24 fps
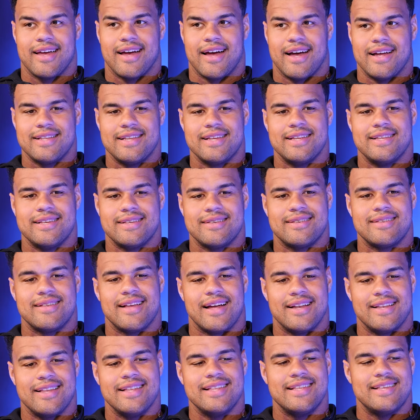I did
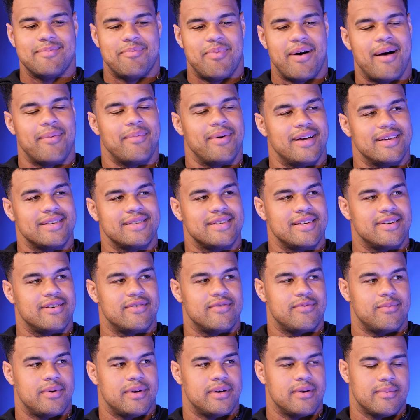this by
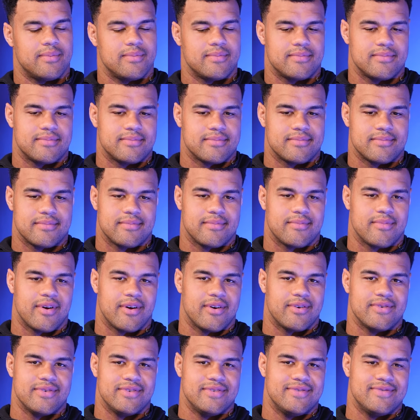myself. But
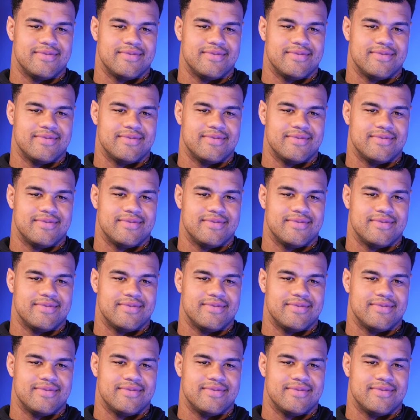bro,